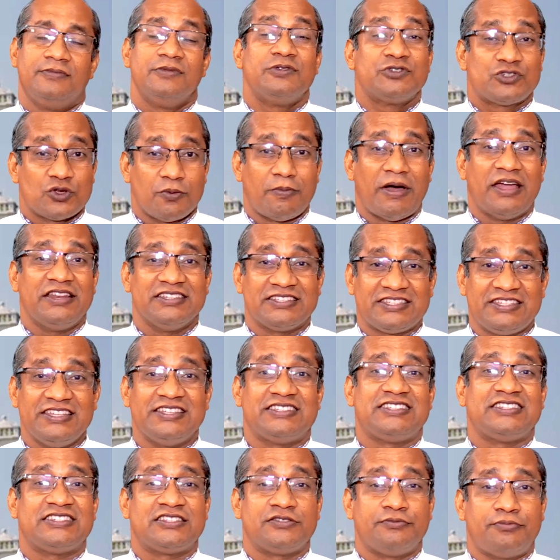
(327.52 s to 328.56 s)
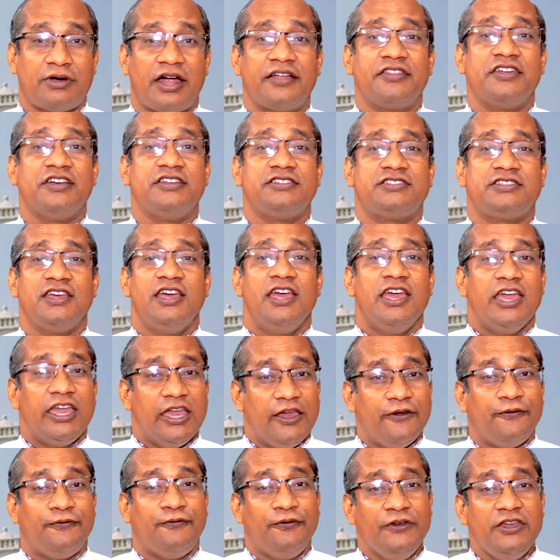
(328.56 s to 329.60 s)
So, my dear sisters and brothers,
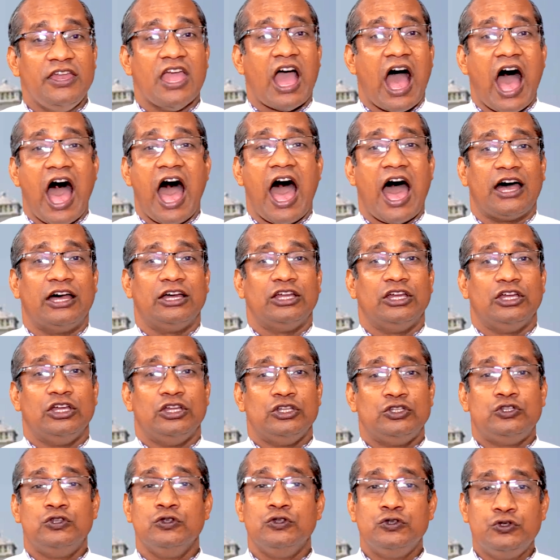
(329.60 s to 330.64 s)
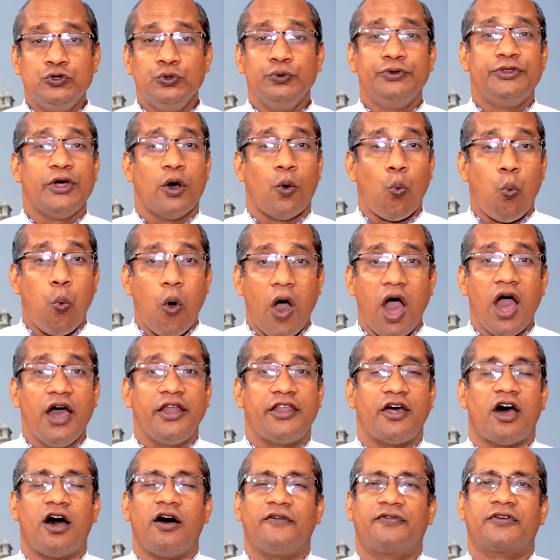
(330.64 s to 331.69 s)
if we are to do the
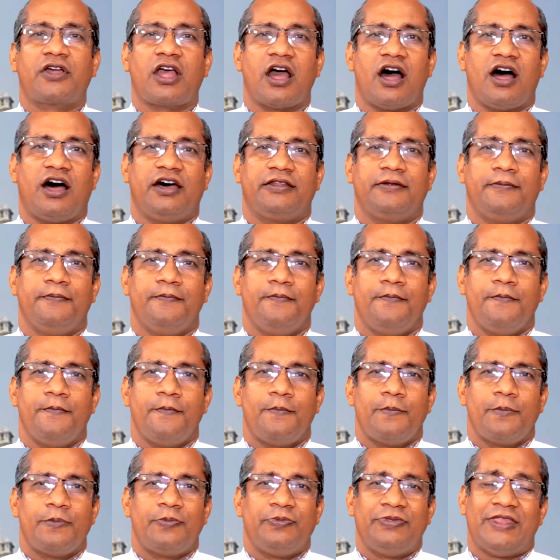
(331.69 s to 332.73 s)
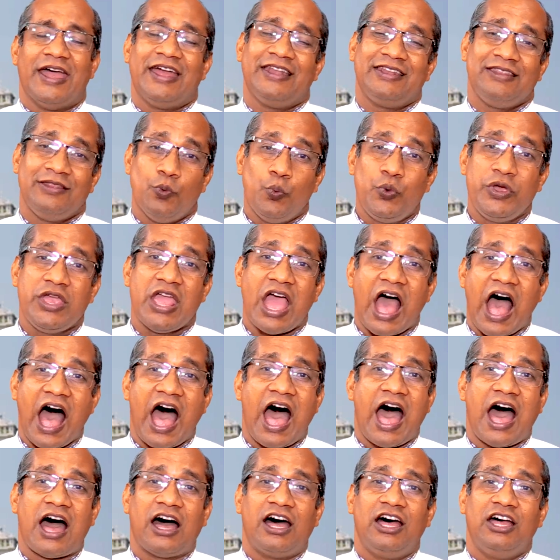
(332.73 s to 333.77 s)
Word of God, then we
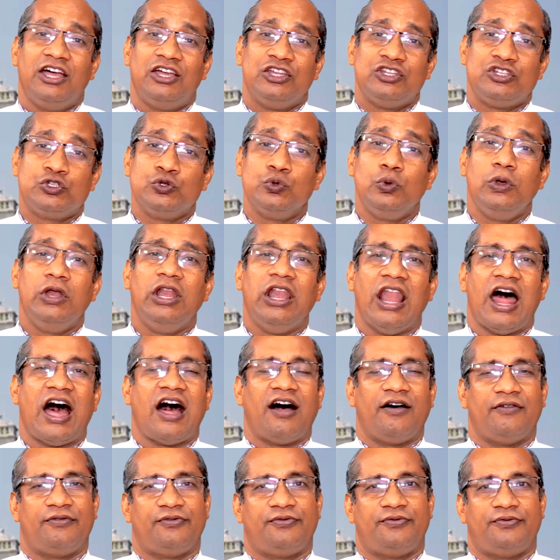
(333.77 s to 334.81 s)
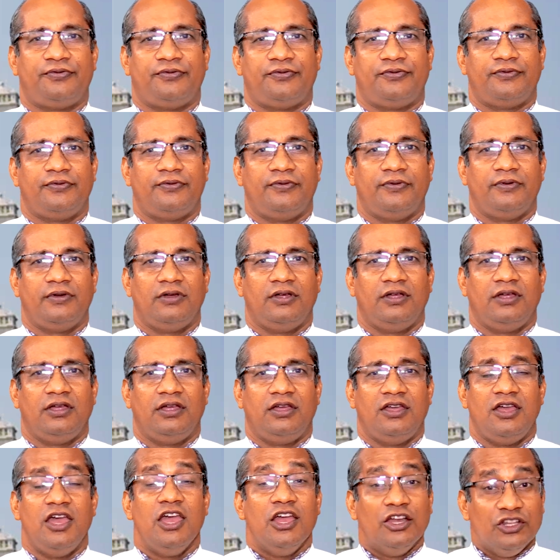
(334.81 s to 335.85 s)
are to love.
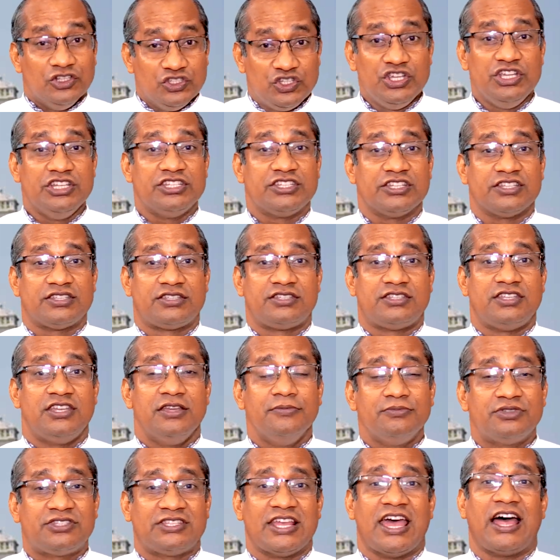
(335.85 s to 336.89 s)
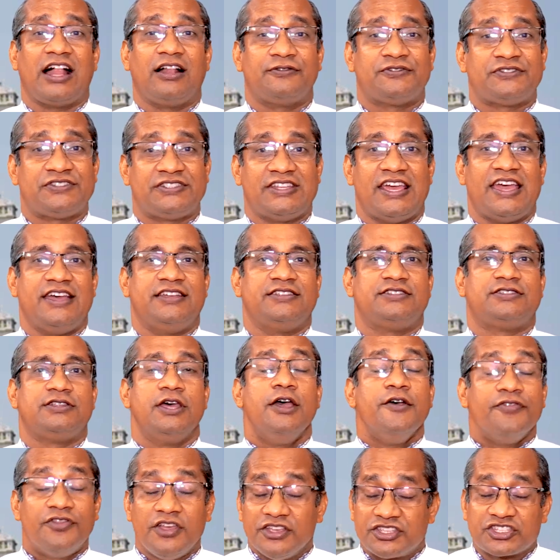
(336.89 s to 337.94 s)
Jesus himself
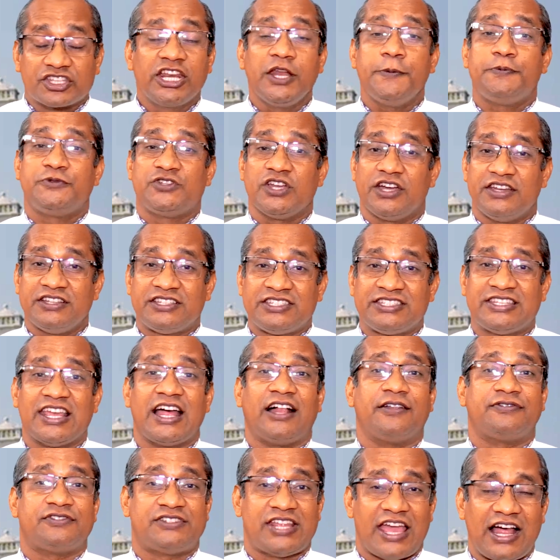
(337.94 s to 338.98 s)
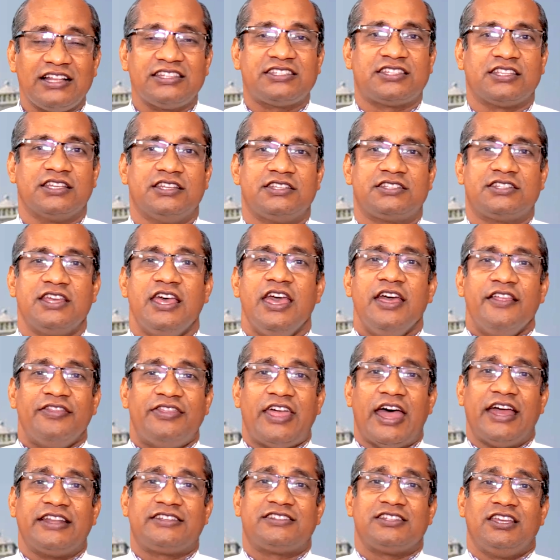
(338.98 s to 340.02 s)
says, the scripture itself tells us
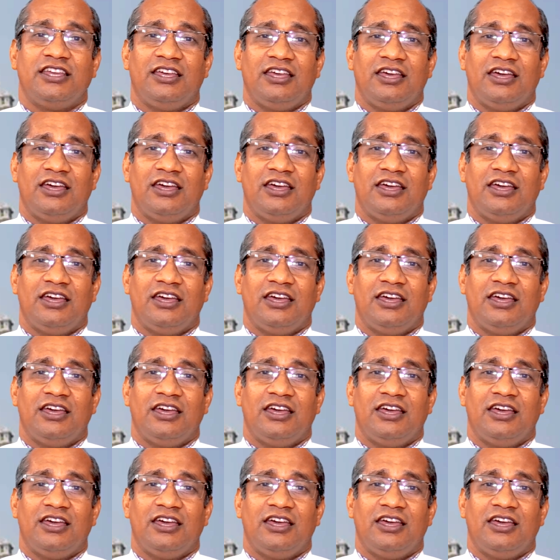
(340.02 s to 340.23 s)
that